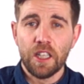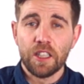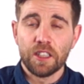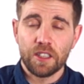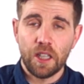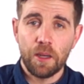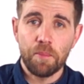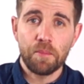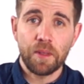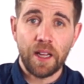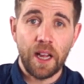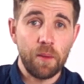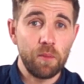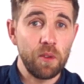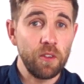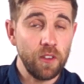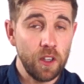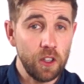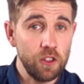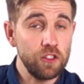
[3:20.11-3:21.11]
Some
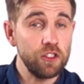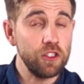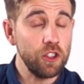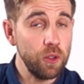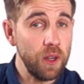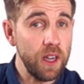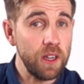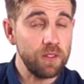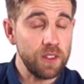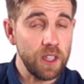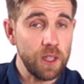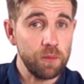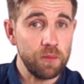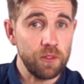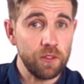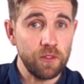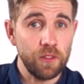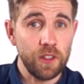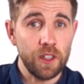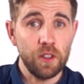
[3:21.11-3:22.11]
camera phones do have
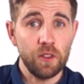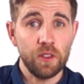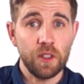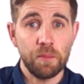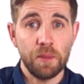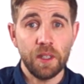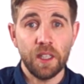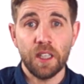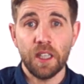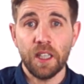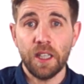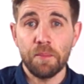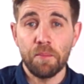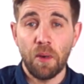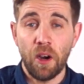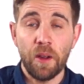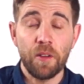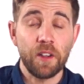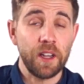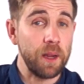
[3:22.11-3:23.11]
depth of field, admittedly.
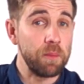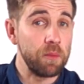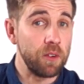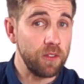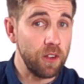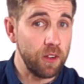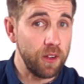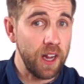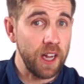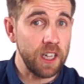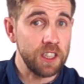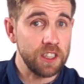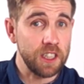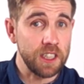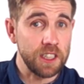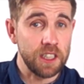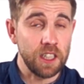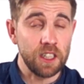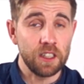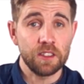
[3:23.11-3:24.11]
My camera phone
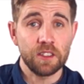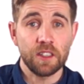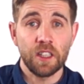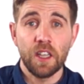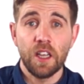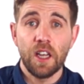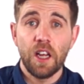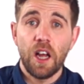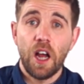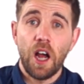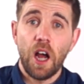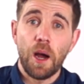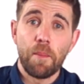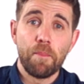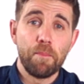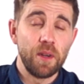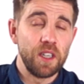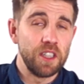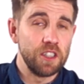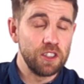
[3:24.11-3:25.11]
actually does,
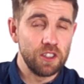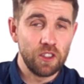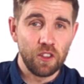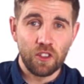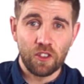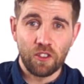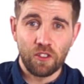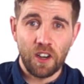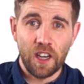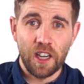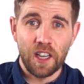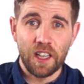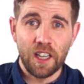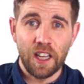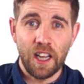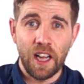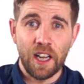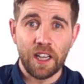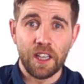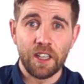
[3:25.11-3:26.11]
but it's not great,
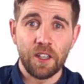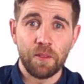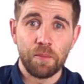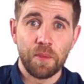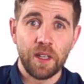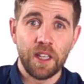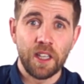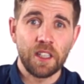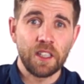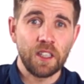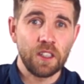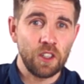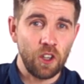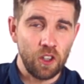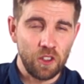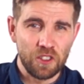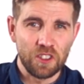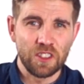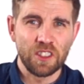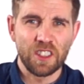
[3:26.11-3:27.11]
and it
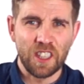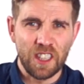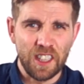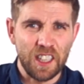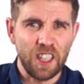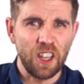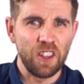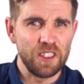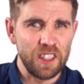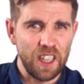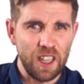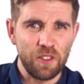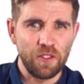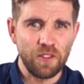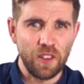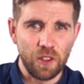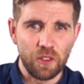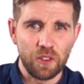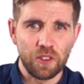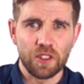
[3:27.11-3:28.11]
constantly goes out of
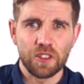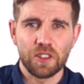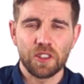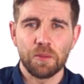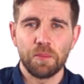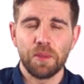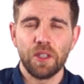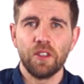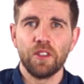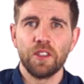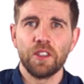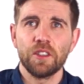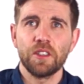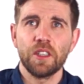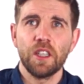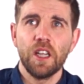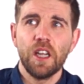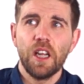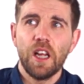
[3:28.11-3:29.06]
focus, to be honest.